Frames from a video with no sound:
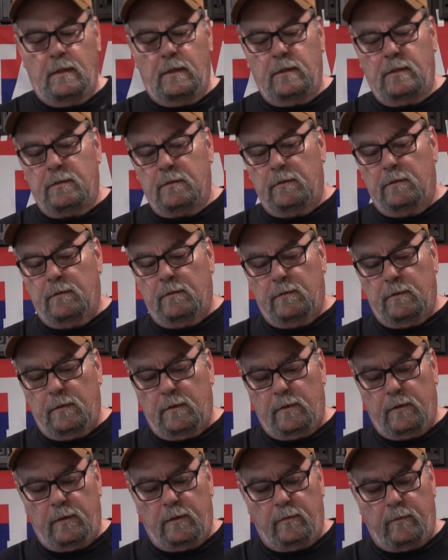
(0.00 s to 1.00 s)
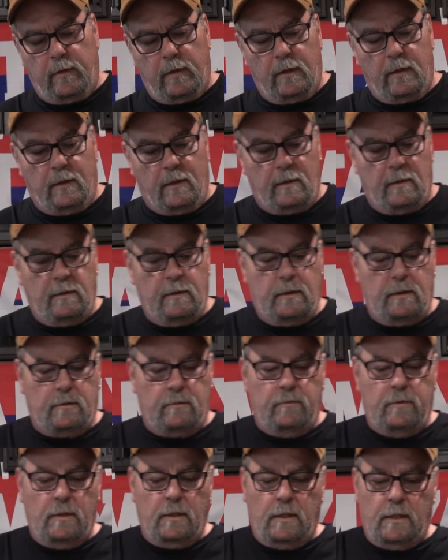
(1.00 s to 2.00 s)
So there we are. It
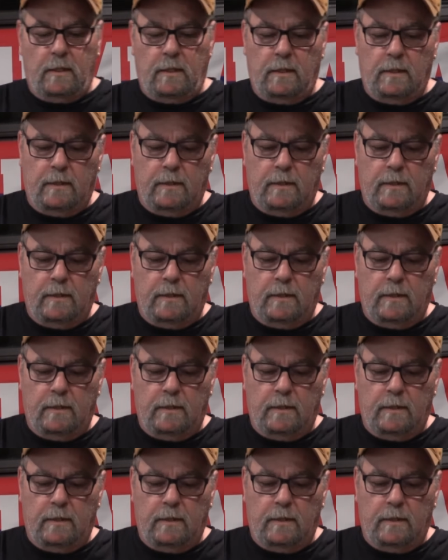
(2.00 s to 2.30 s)
really